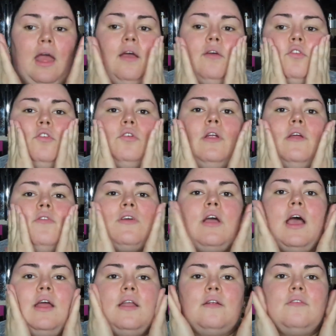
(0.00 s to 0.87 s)
after I've
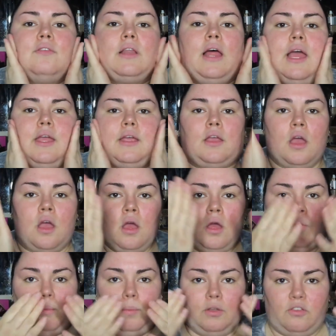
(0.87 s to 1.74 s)
kind of like
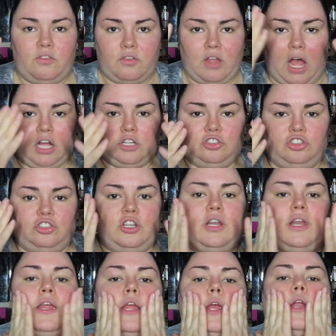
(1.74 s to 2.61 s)
massaged
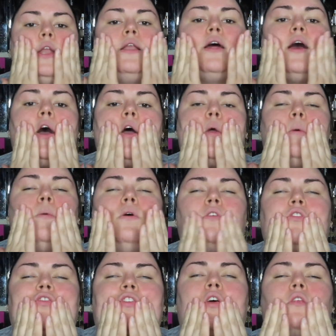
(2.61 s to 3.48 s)
it in, I
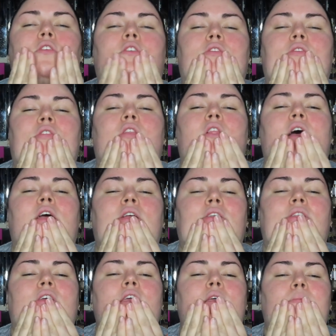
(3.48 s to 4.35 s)
will just
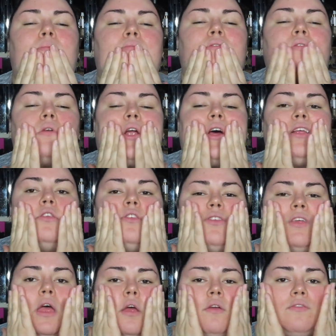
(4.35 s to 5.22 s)
lightly
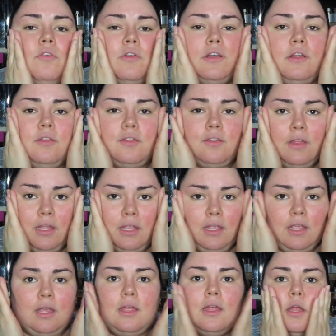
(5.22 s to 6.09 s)
press
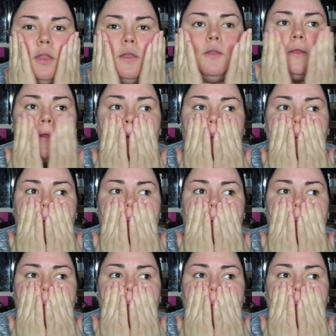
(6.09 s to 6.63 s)
everything in.